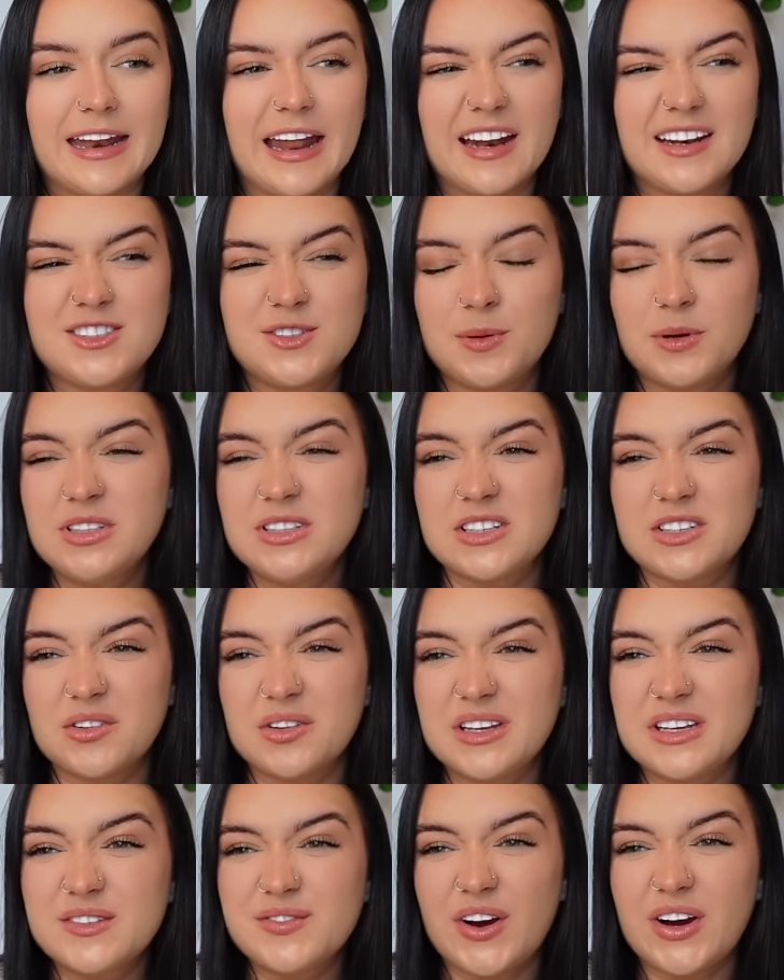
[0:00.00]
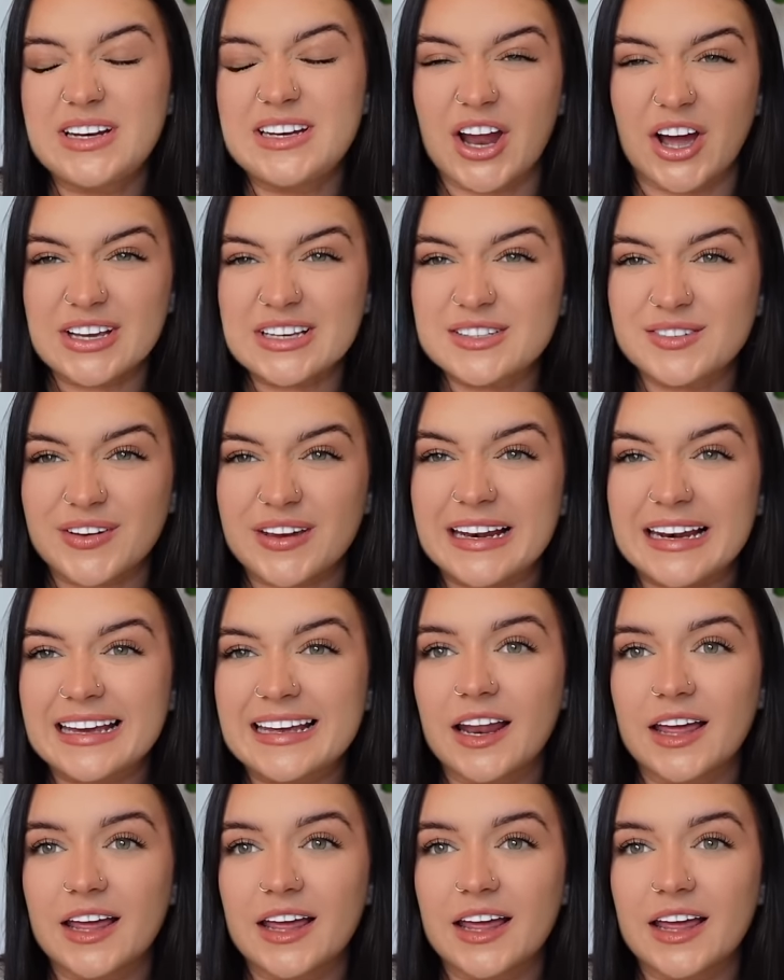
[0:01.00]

And to be honest, I don't think it's a very nice feeling,